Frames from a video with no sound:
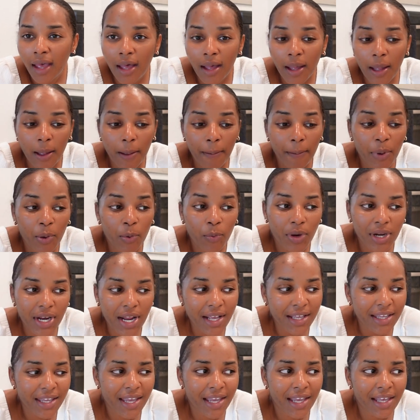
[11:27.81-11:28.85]
Um, but what
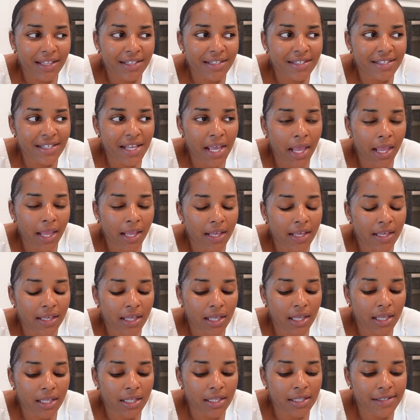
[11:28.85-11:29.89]
I can say
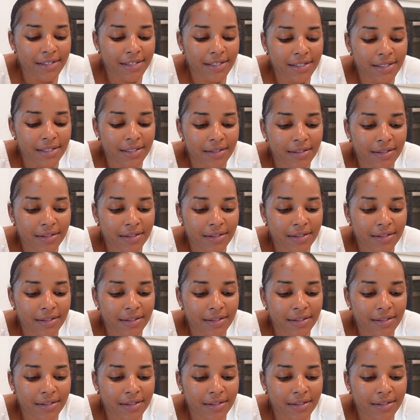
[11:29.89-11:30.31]
is